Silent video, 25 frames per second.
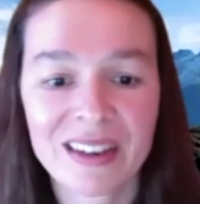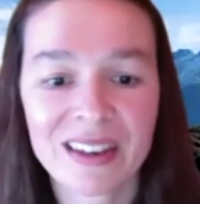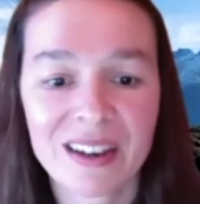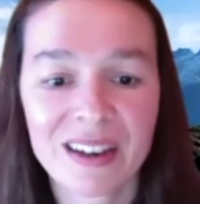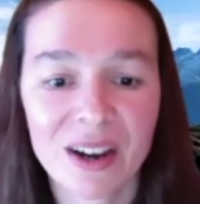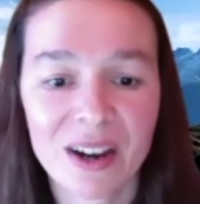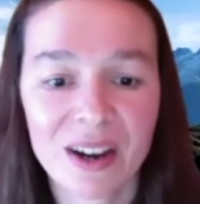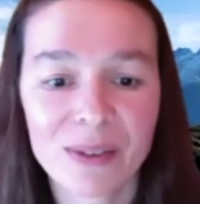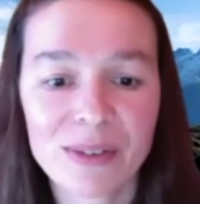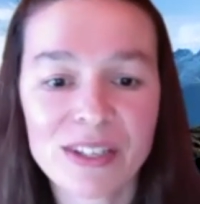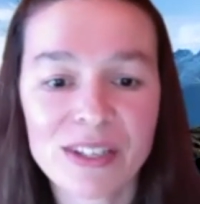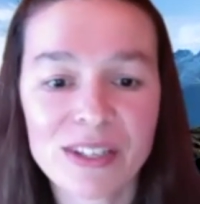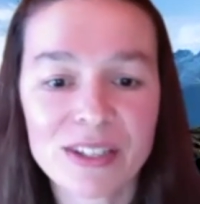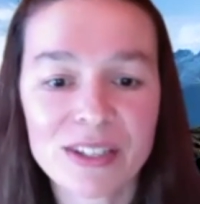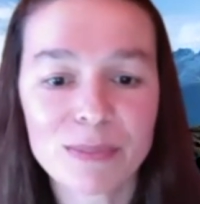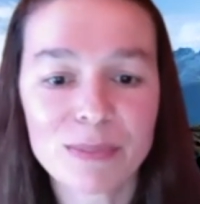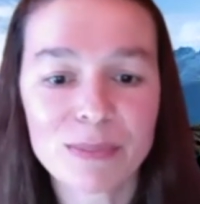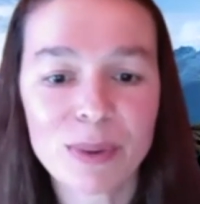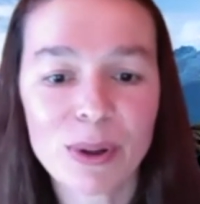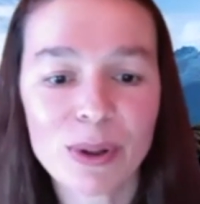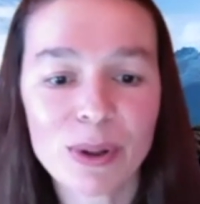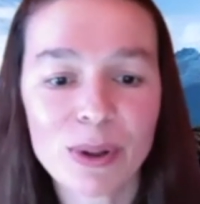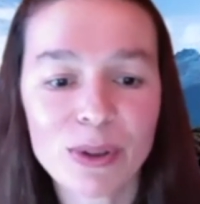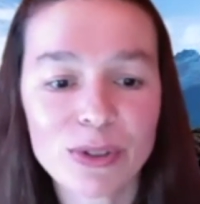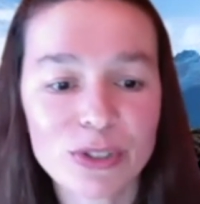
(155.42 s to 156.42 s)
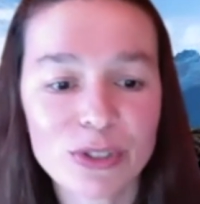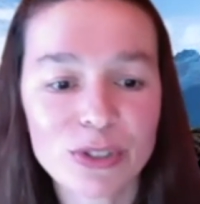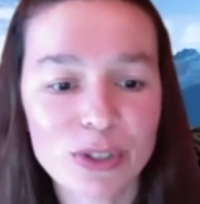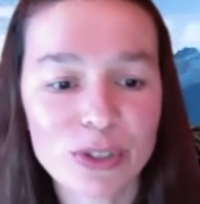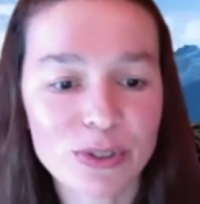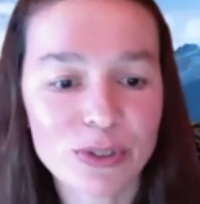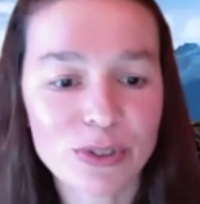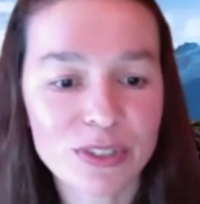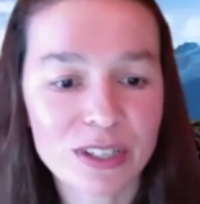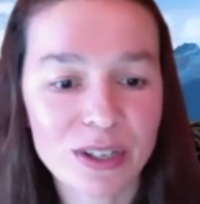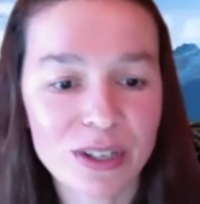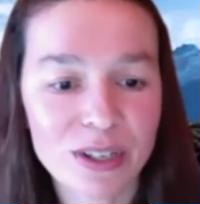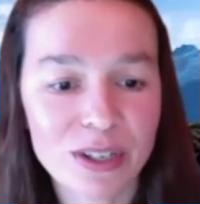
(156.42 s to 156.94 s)
A recent poll
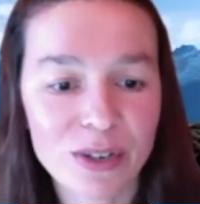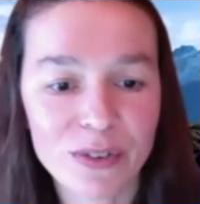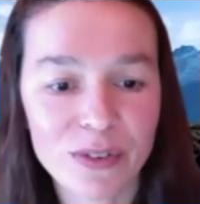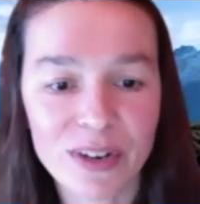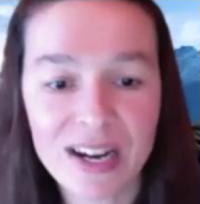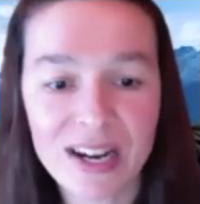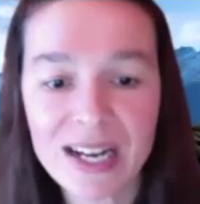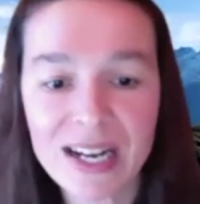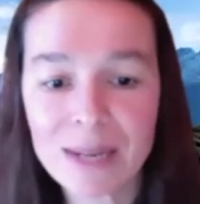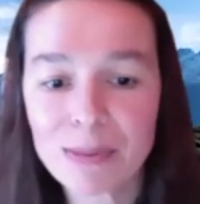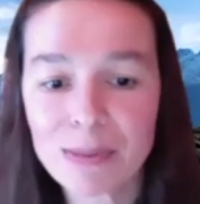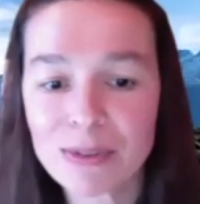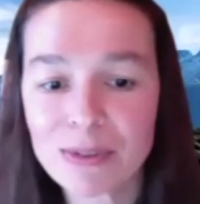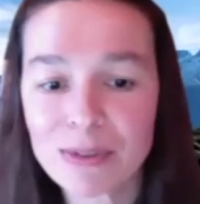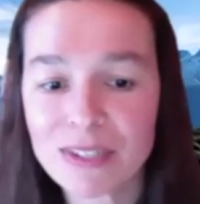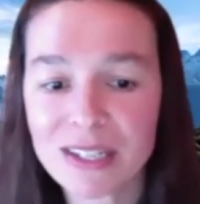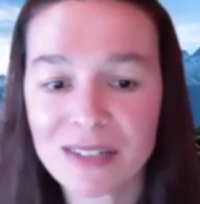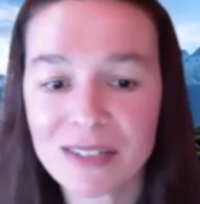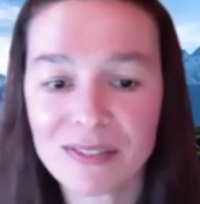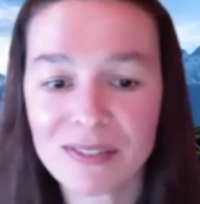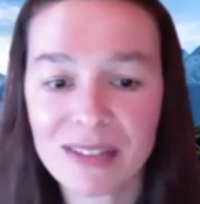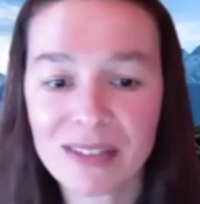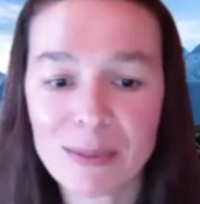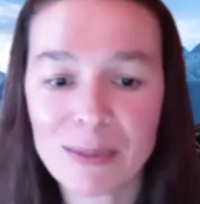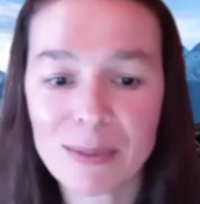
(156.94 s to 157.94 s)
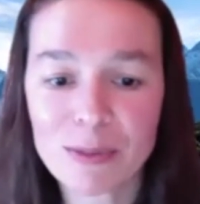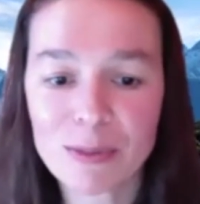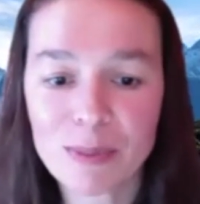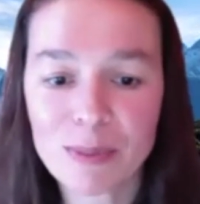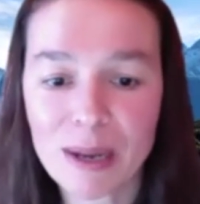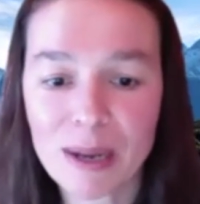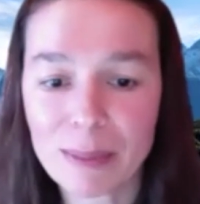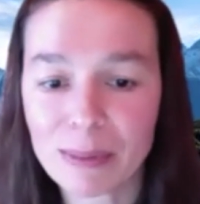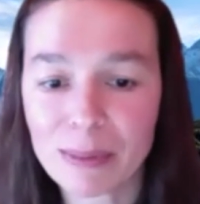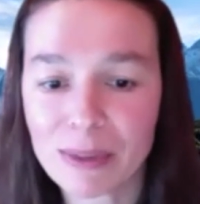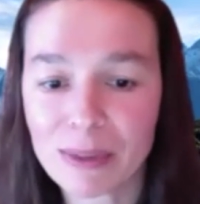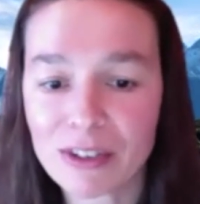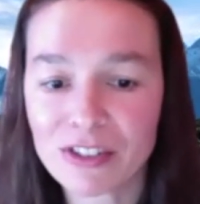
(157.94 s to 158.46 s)
shows that over 80% of Lyme's
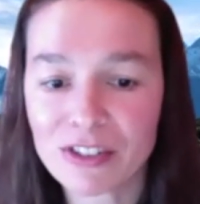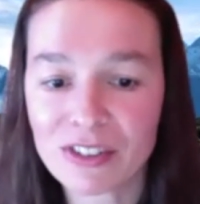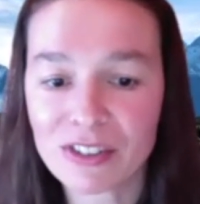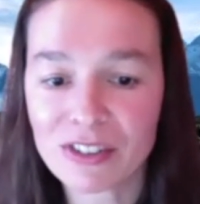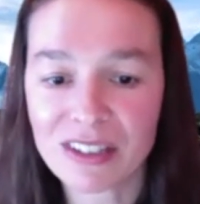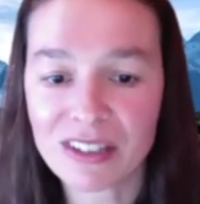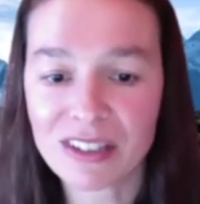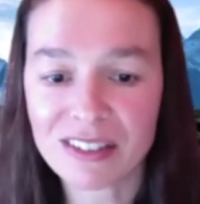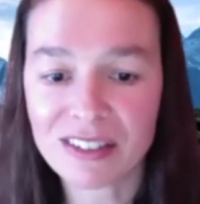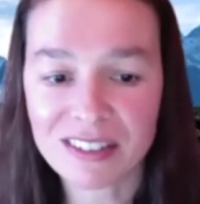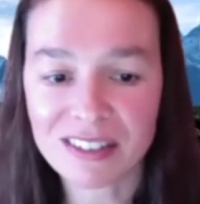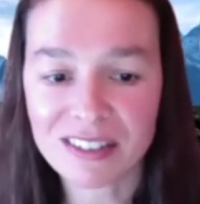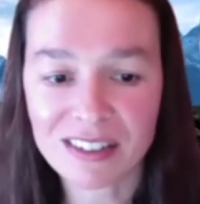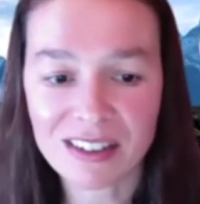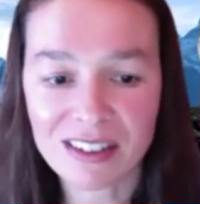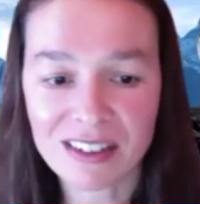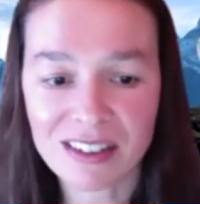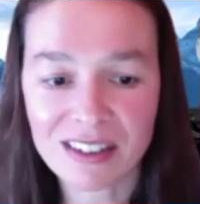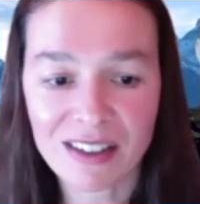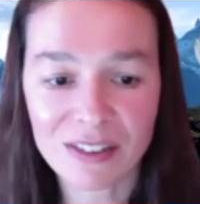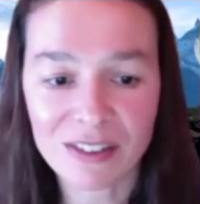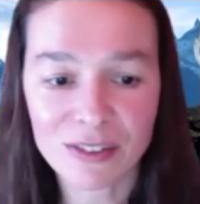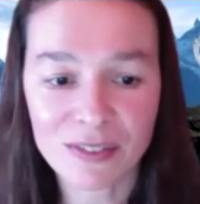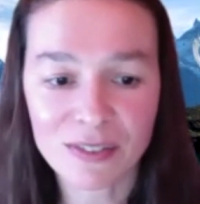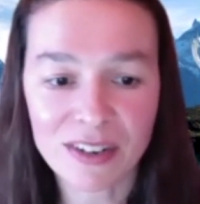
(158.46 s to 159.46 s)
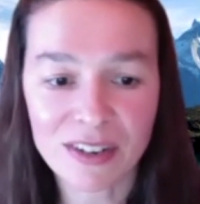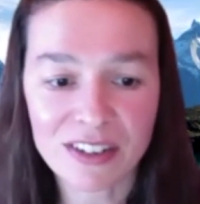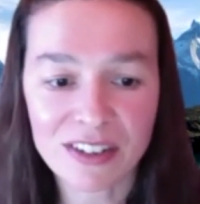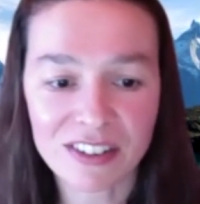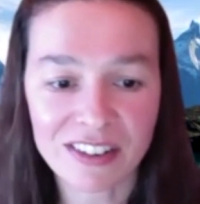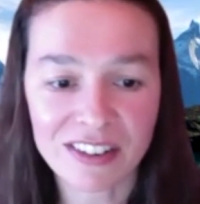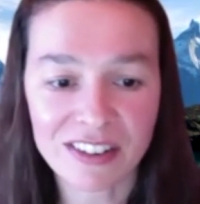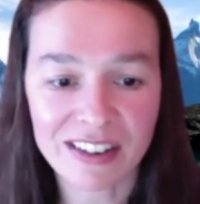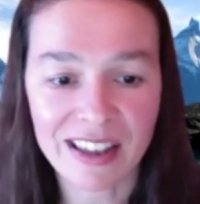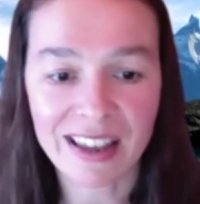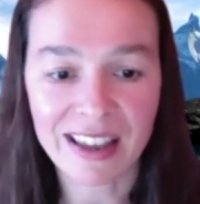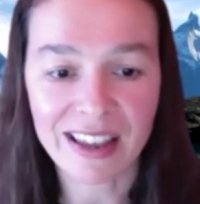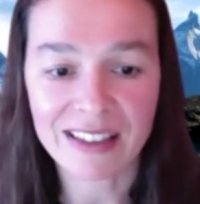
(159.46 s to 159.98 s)
population list
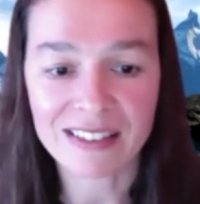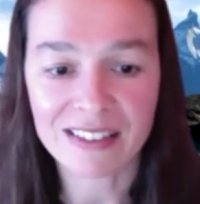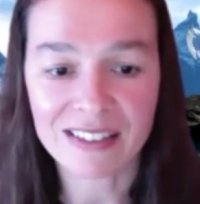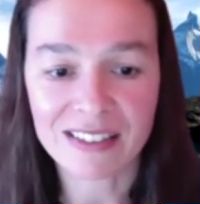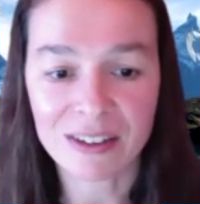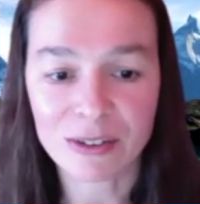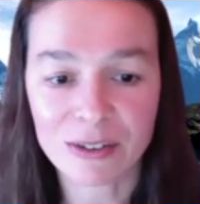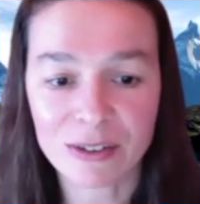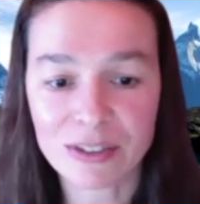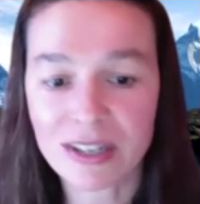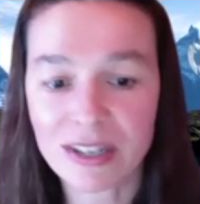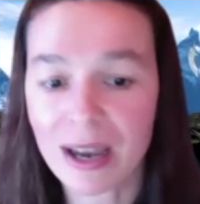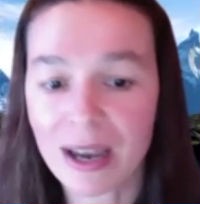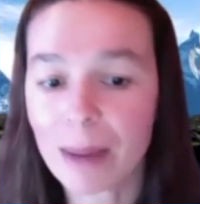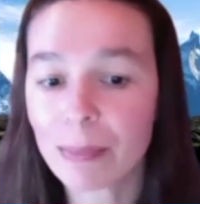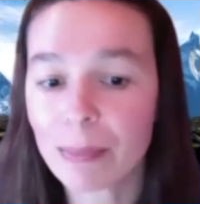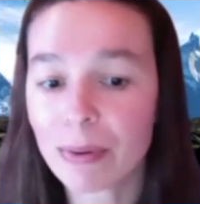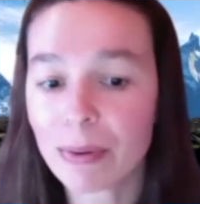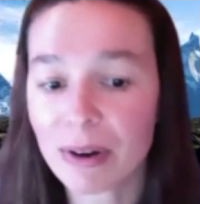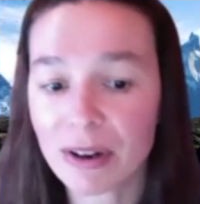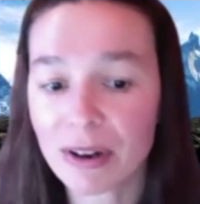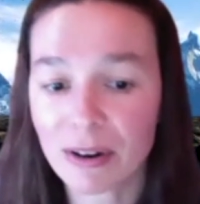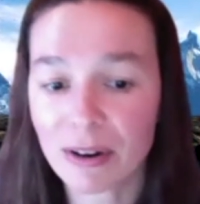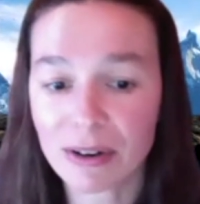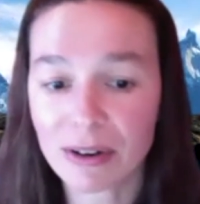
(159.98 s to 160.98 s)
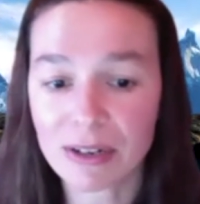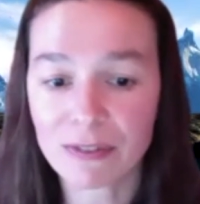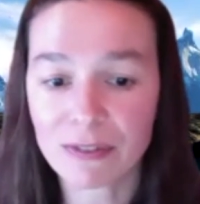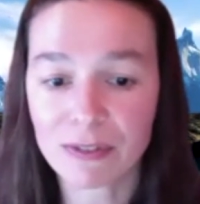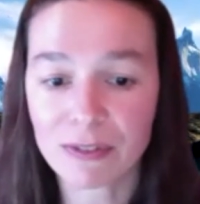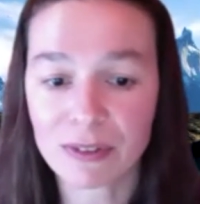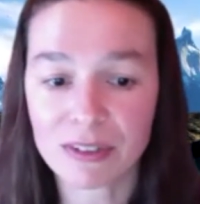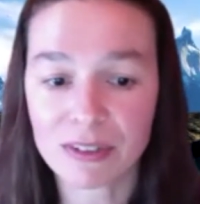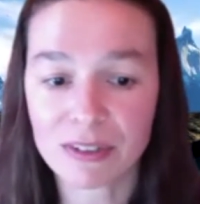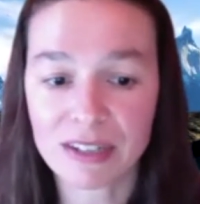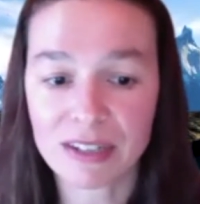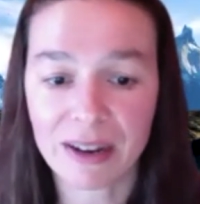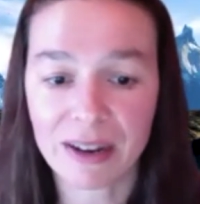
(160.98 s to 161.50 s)
conservation as their top priority for
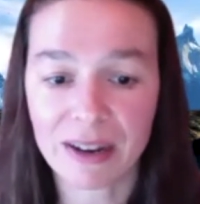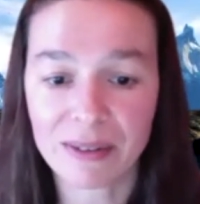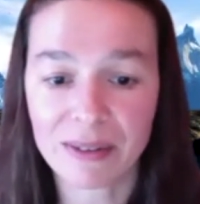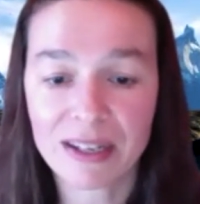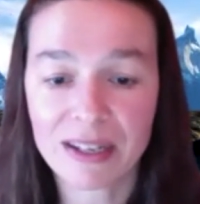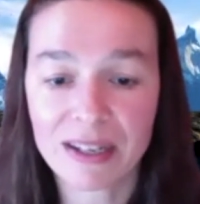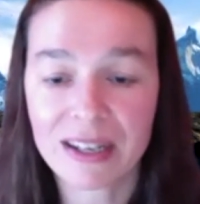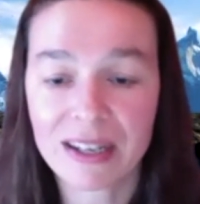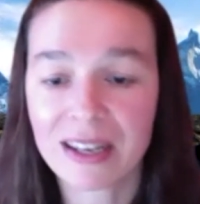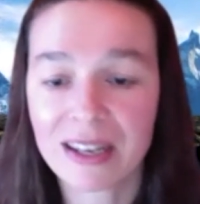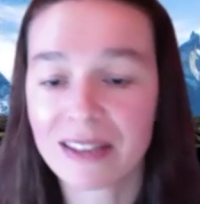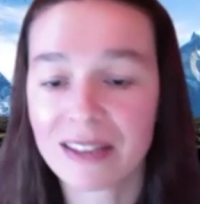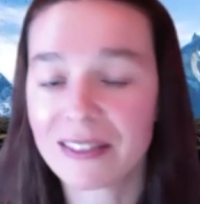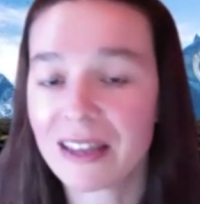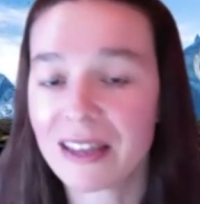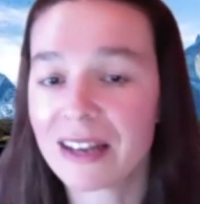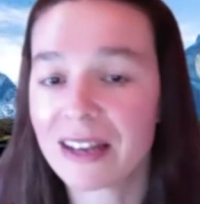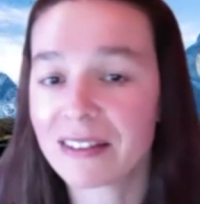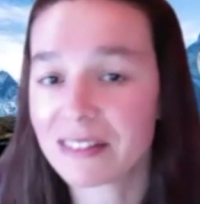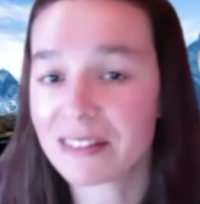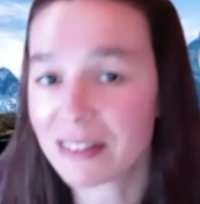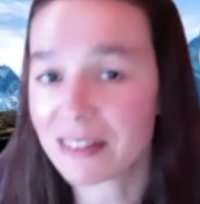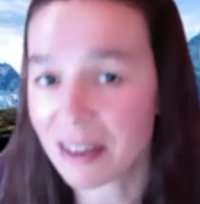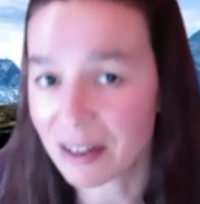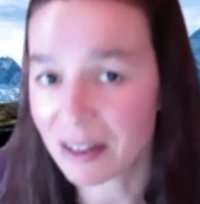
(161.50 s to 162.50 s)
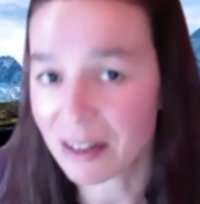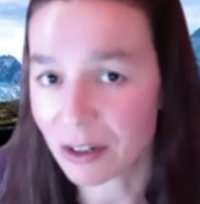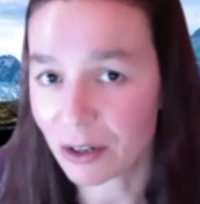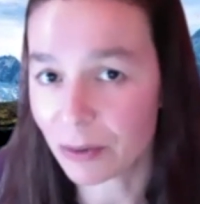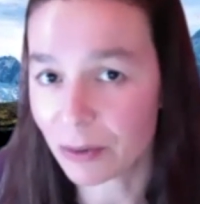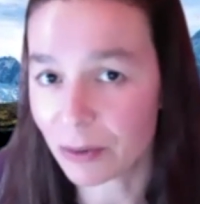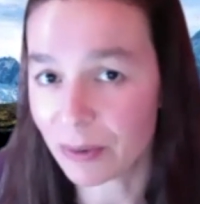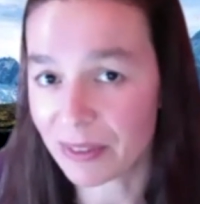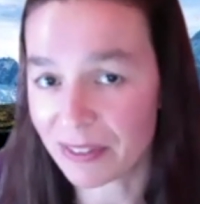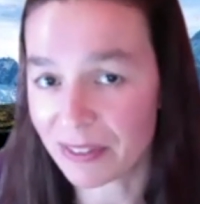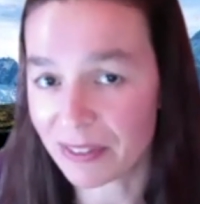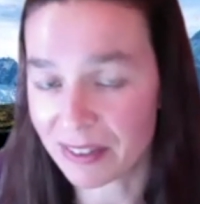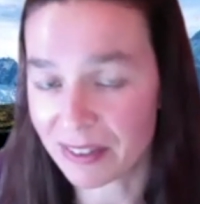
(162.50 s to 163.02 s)
the town, and that is not a
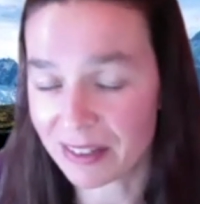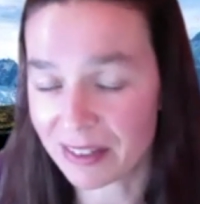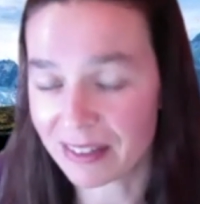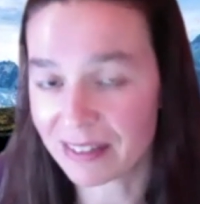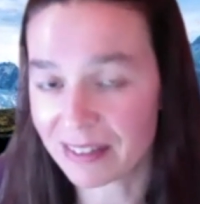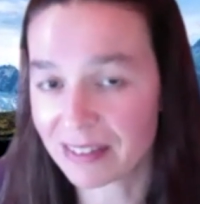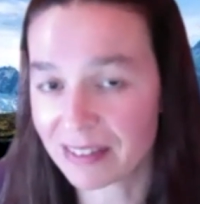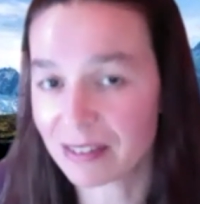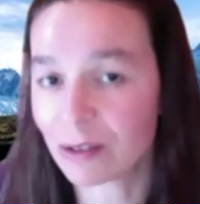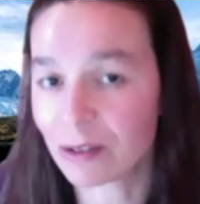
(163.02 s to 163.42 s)
coincidence.